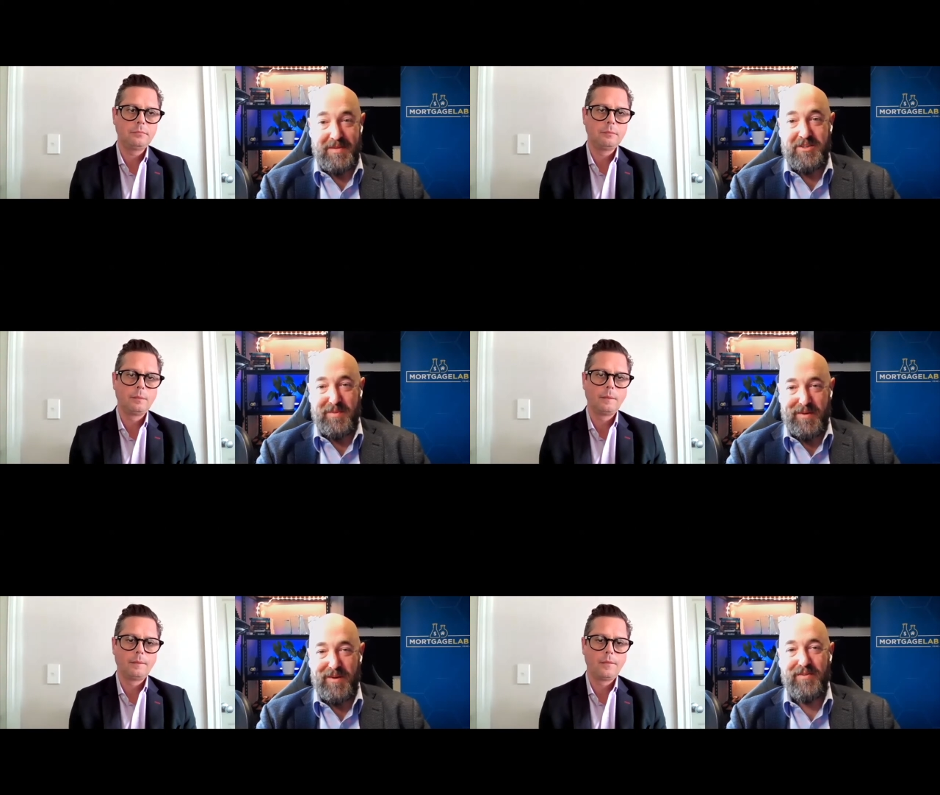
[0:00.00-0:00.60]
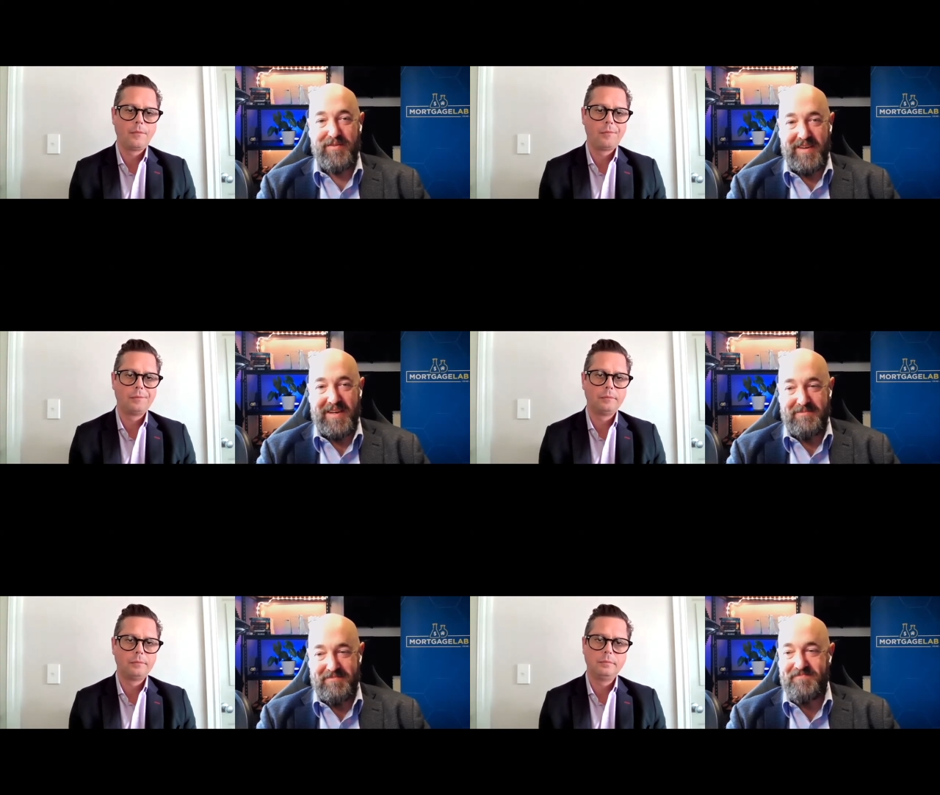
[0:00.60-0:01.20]
Speaker 1: dropping off yeah
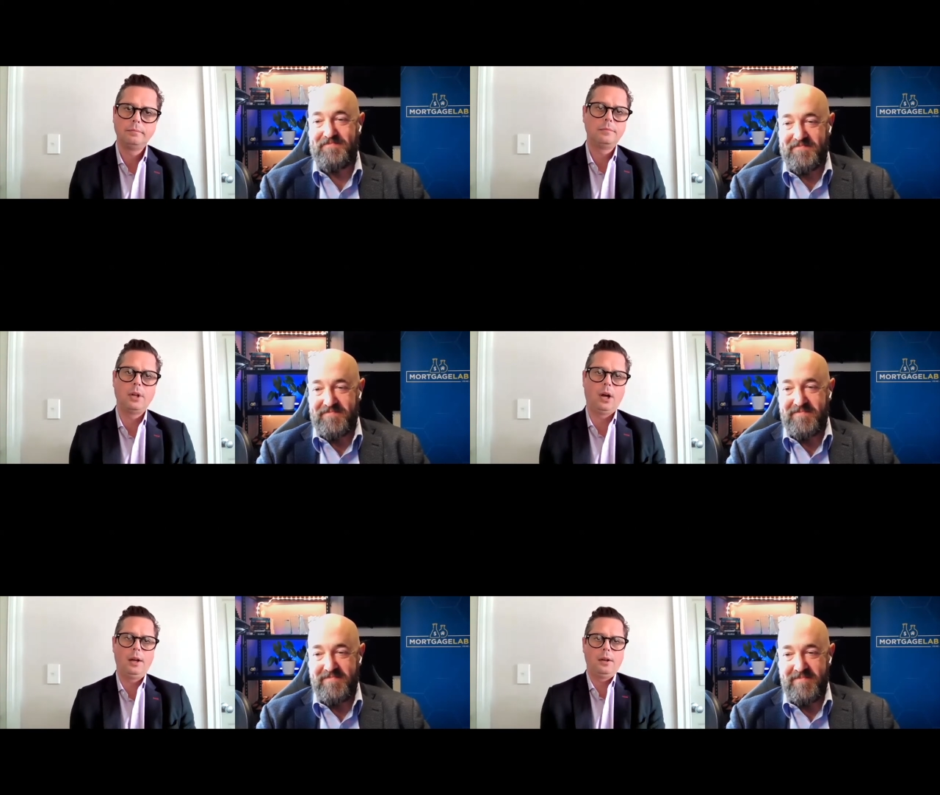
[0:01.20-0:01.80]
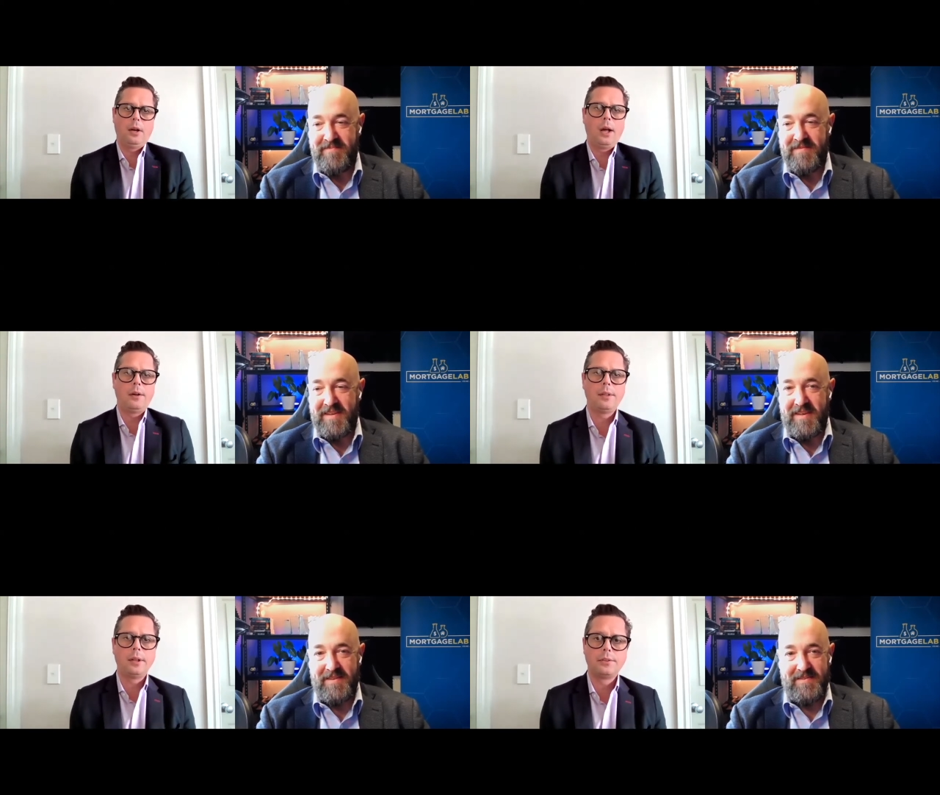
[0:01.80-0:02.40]
Speaker 2: no, I, I, don't
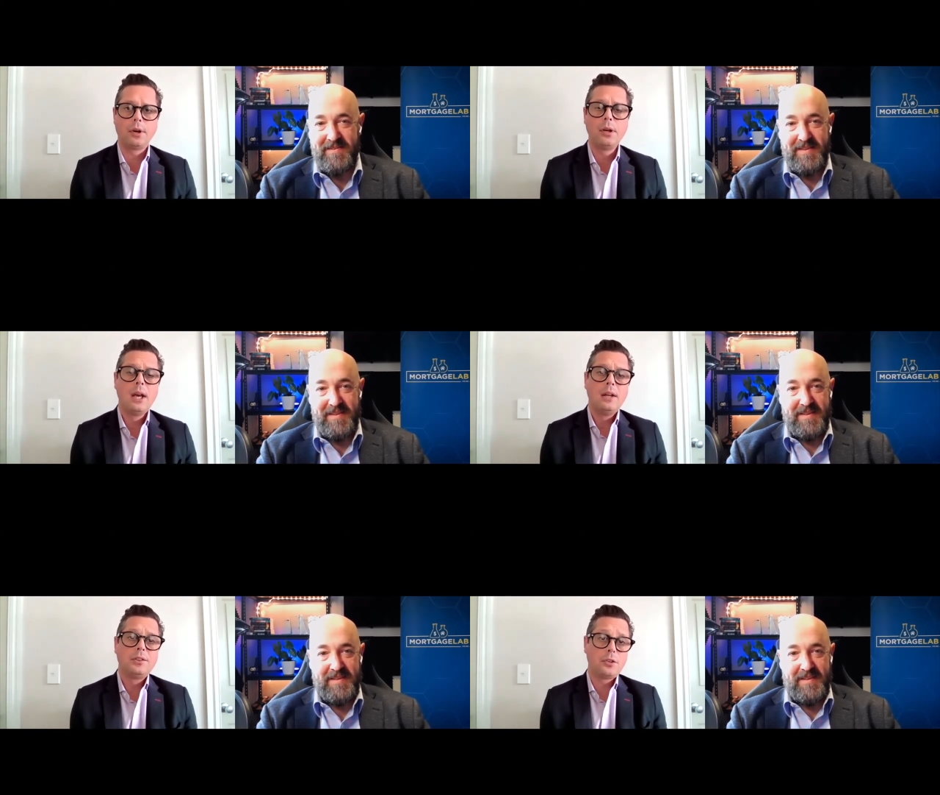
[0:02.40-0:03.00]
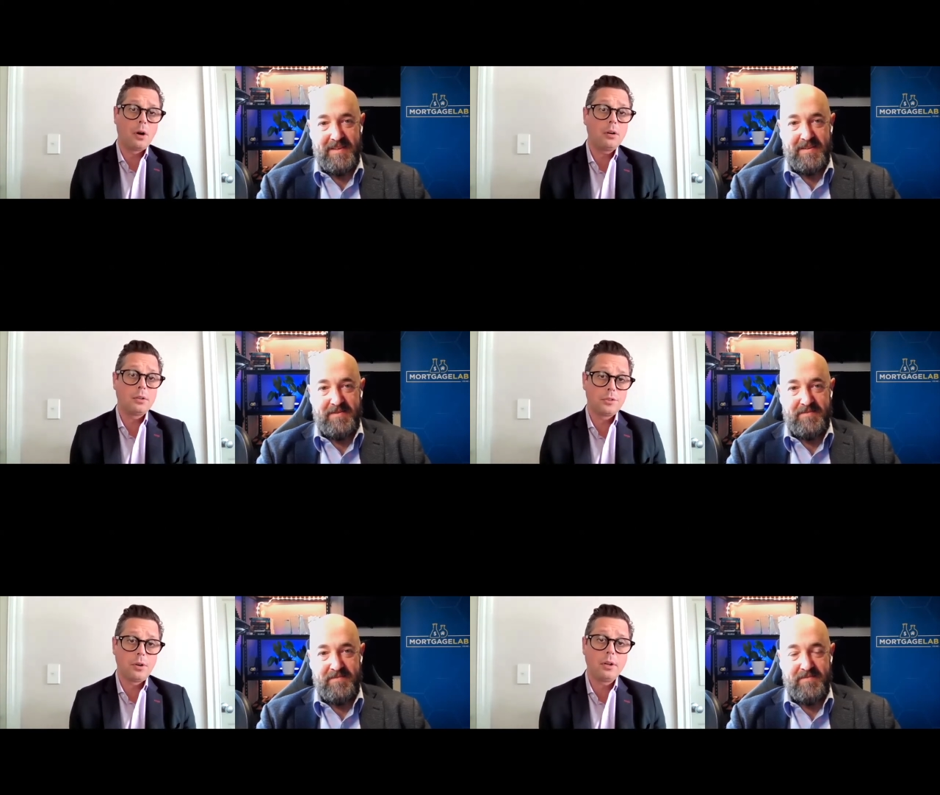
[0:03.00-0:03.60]
think so. Stock
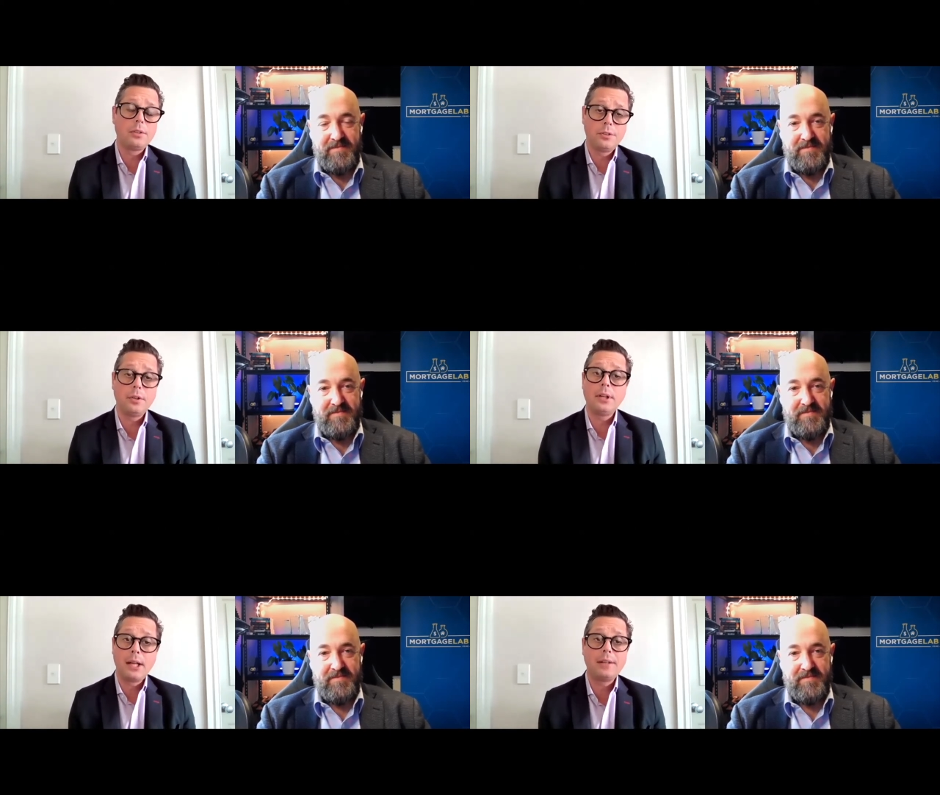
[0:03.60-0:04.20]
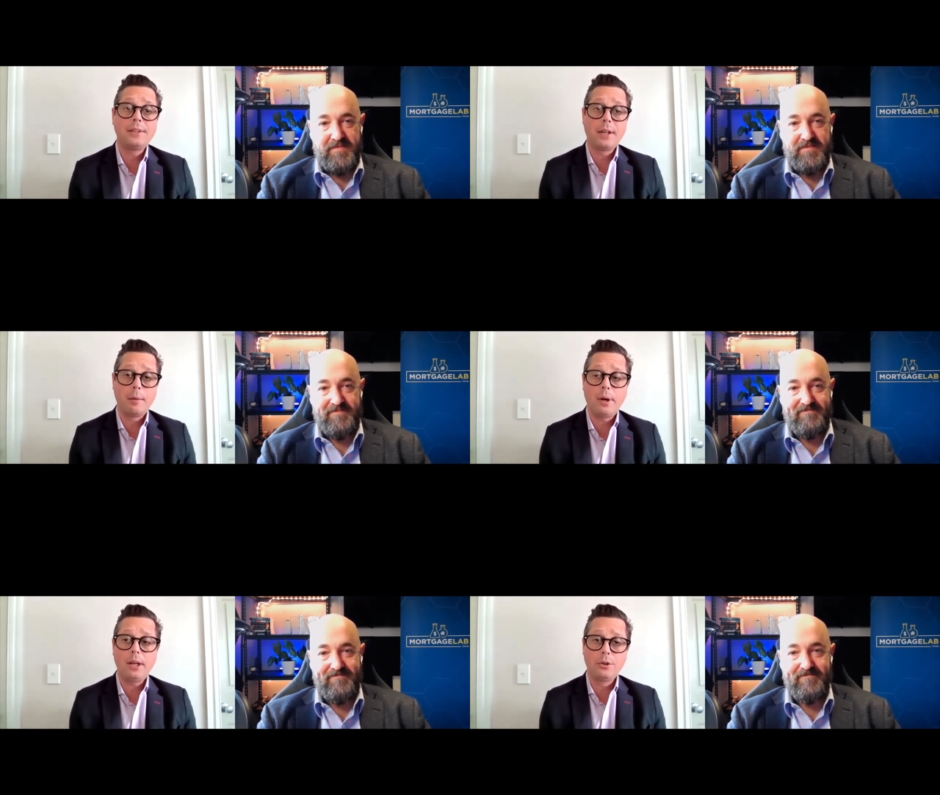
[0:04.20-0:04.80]
stock is certainly hard to come
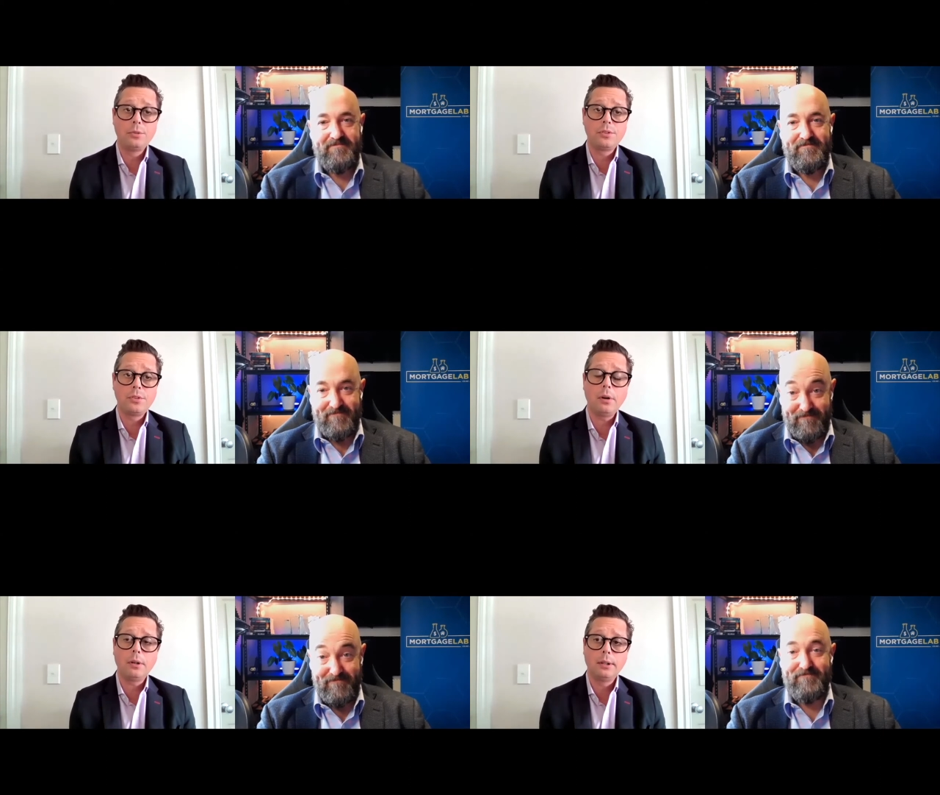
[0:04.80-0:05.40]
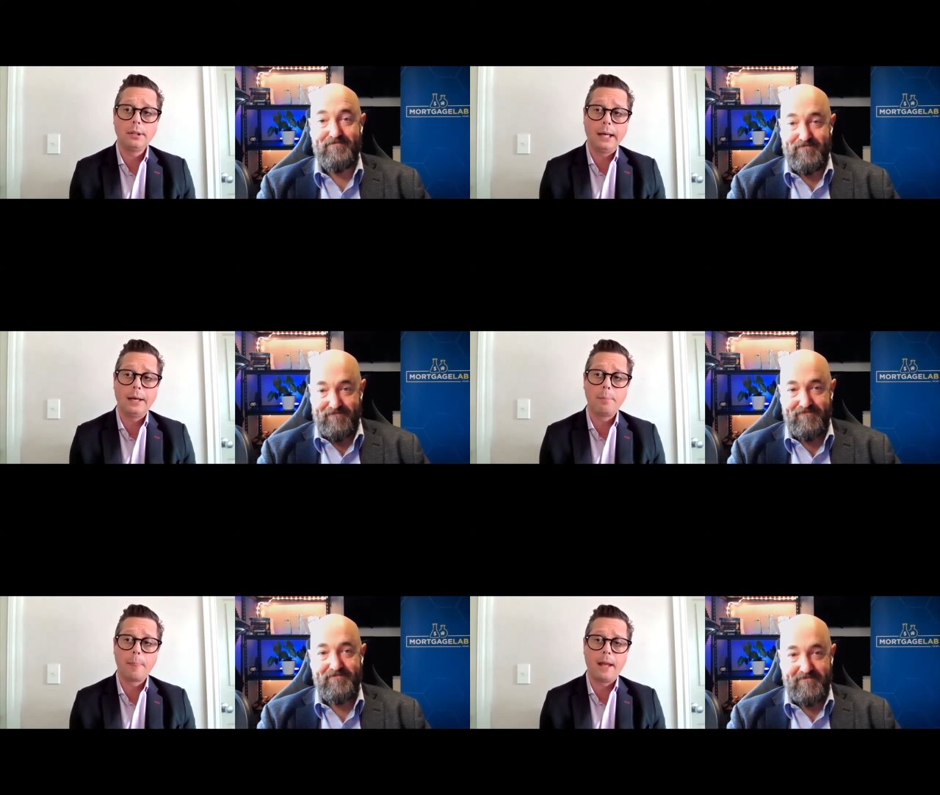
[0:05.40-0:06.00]
by. Good stock, mm. um,
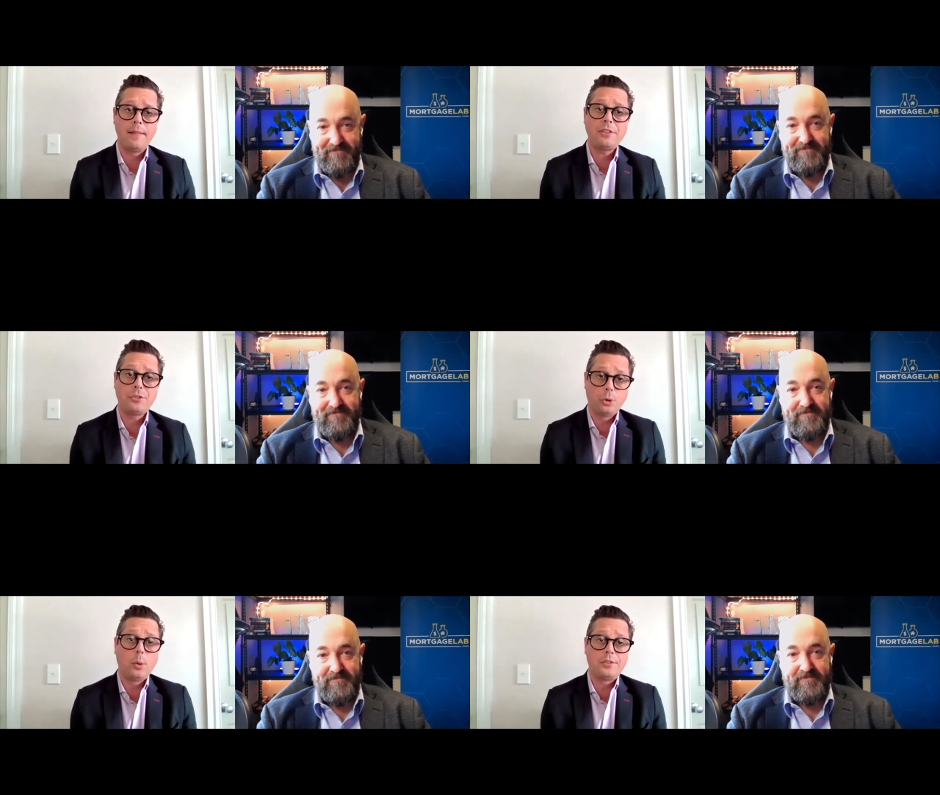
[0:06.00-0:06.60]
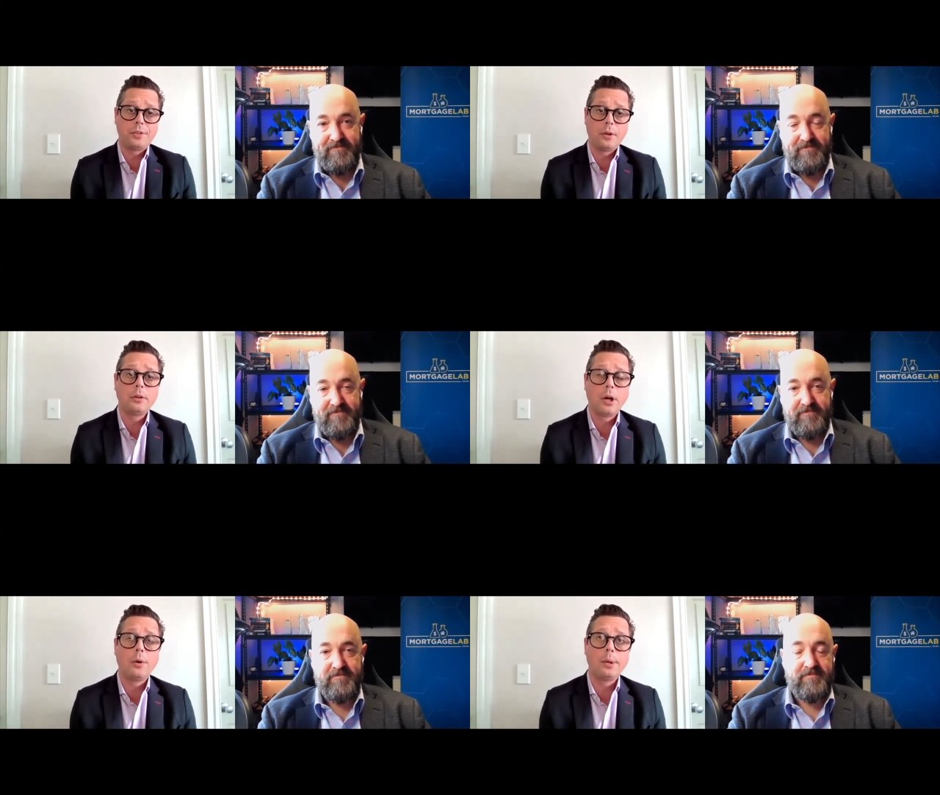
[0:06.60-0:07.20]
and that's always an ongoing